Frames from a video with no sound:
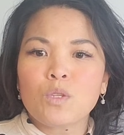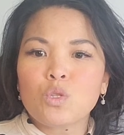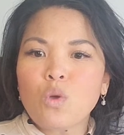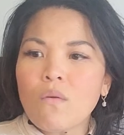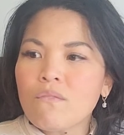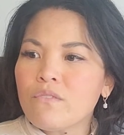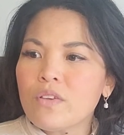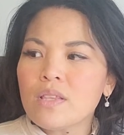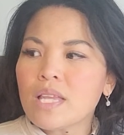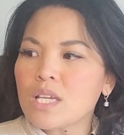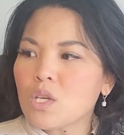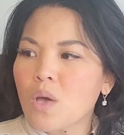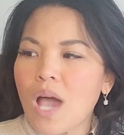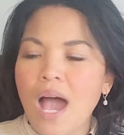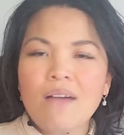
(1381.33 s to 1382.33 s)
don't feel
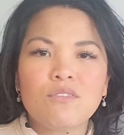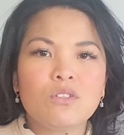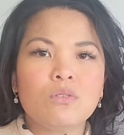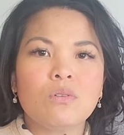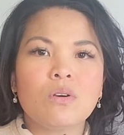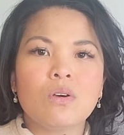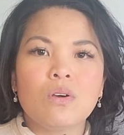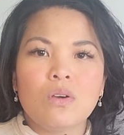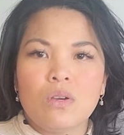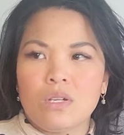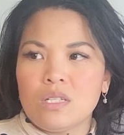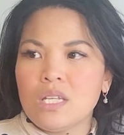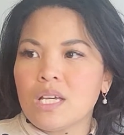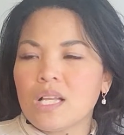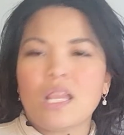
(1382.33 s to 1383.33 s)
like you have to
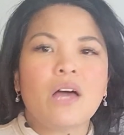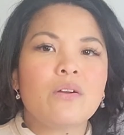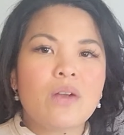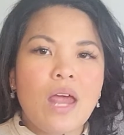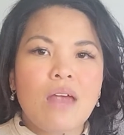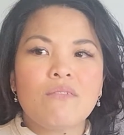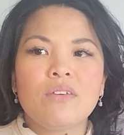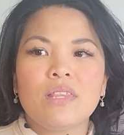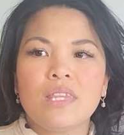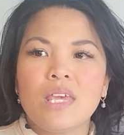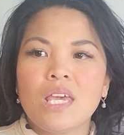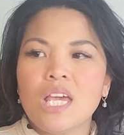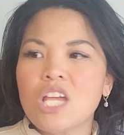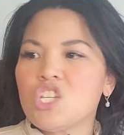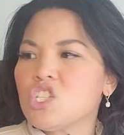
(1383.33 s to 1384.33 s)
declutter
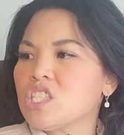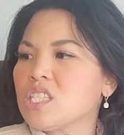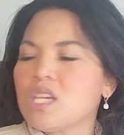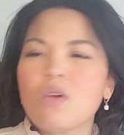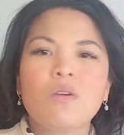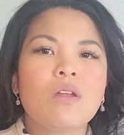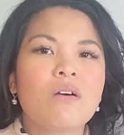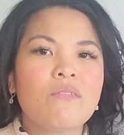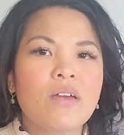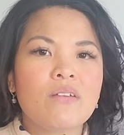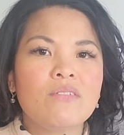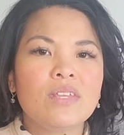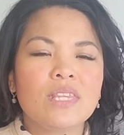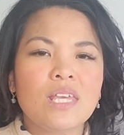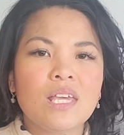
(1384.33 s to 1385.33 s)
everything and just get rid of
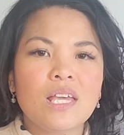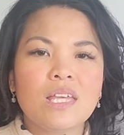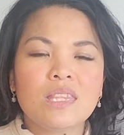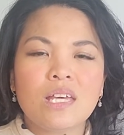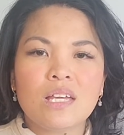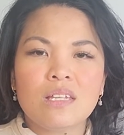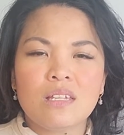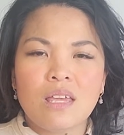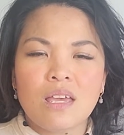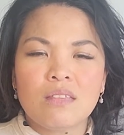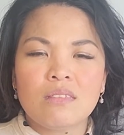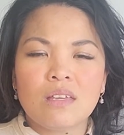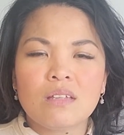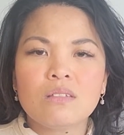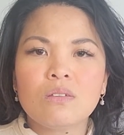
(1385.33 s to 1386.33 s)
everything and then,
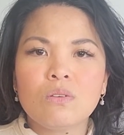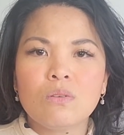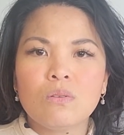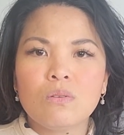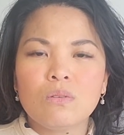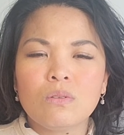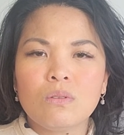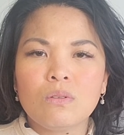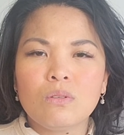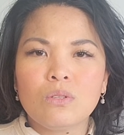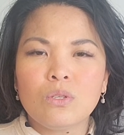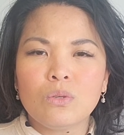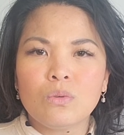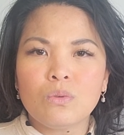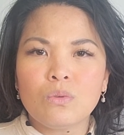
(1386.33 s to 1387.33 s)
and then you,
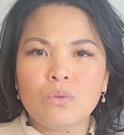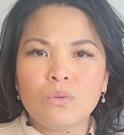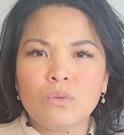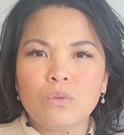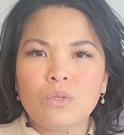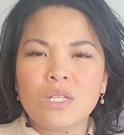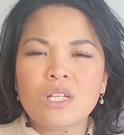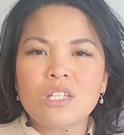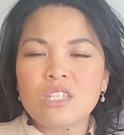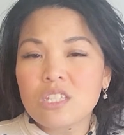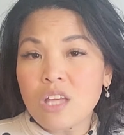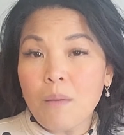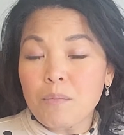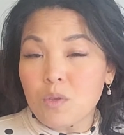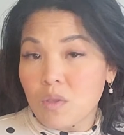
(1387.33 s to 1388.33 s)
you, you didn't
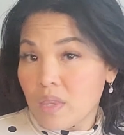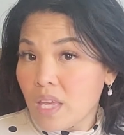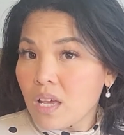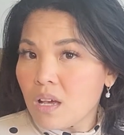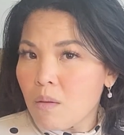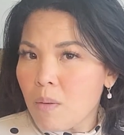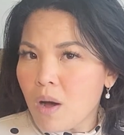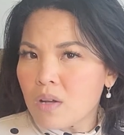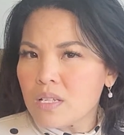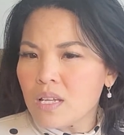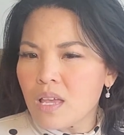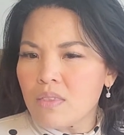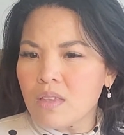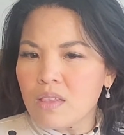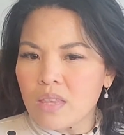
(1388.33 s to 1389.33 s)
stop to think about it
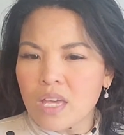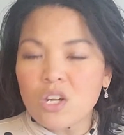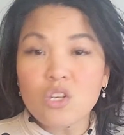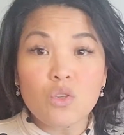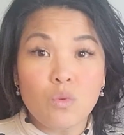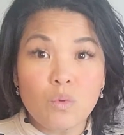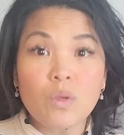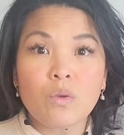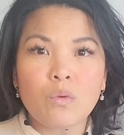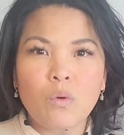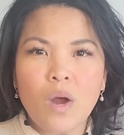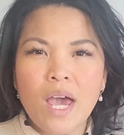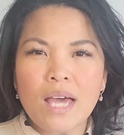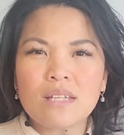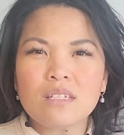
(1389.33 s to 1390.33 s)
and then later you
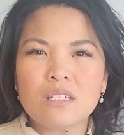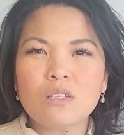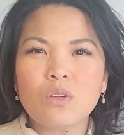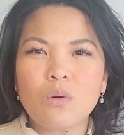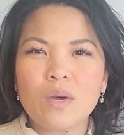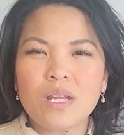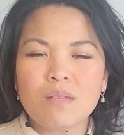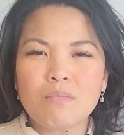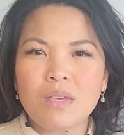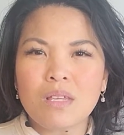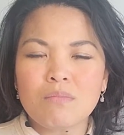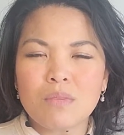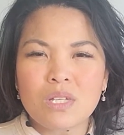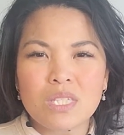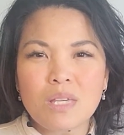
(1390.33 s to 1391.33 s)
regret. You know what I
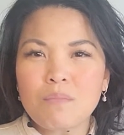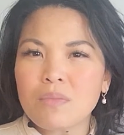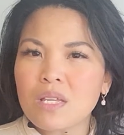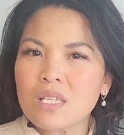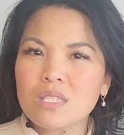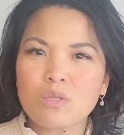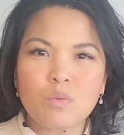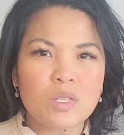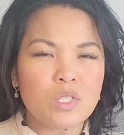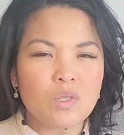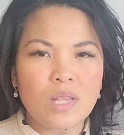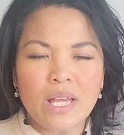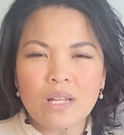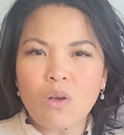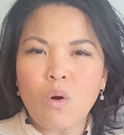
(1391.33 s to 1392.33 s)
mean? Because some things once you
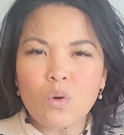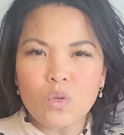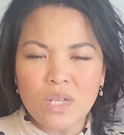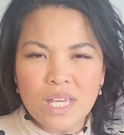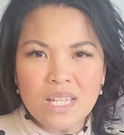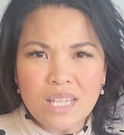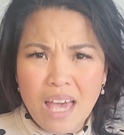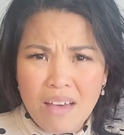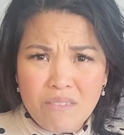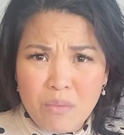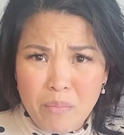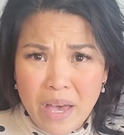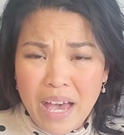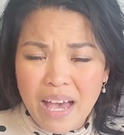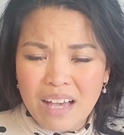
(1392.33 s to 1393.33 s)
let go, you can not have it
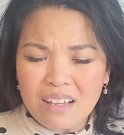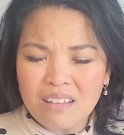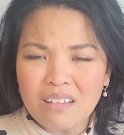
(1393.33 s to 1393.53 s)
back